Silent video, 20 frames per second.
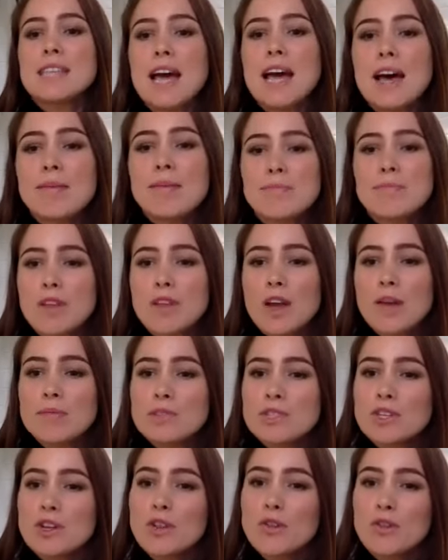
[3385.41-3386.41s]
um, I'm
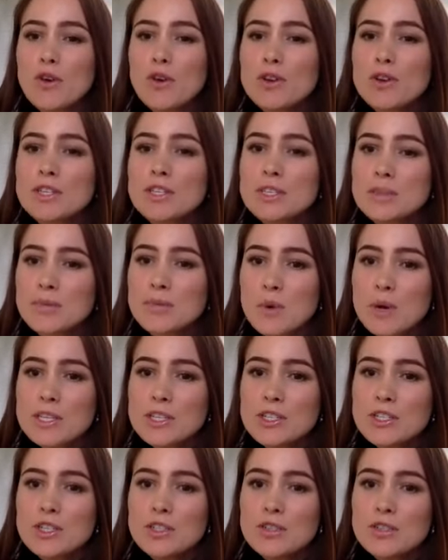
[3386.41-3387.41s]
just going to throw to some
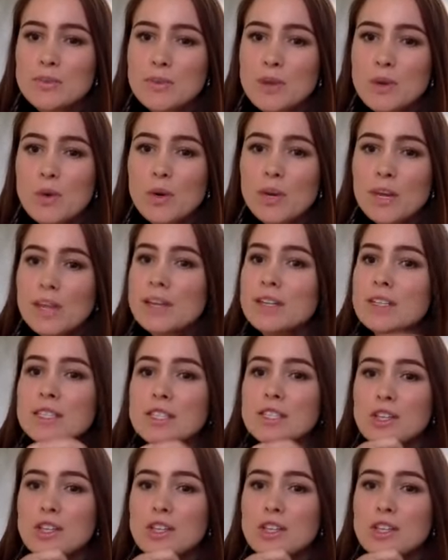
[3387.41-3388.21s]
questions from the audience.